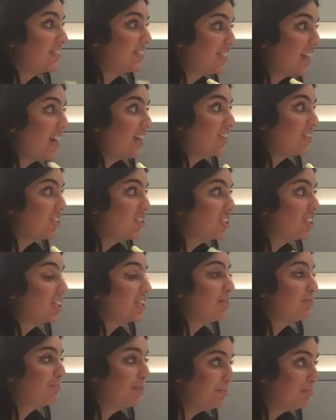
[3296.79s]
Statler is
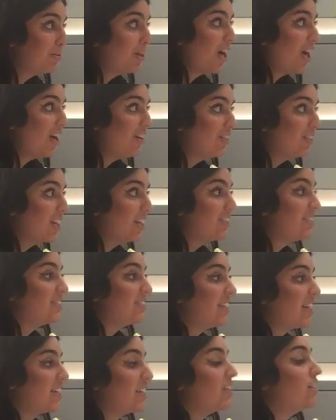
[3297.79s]
going to be proud and
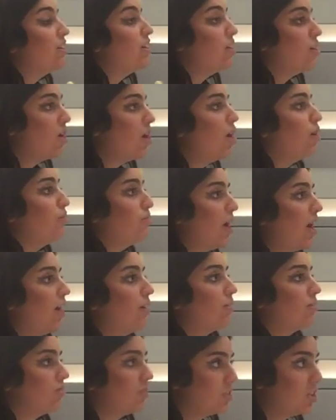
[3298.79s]
say, "Oh
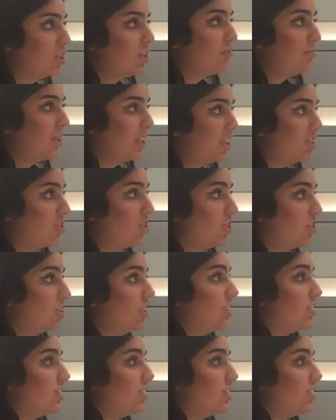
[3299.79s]
wow, she made a good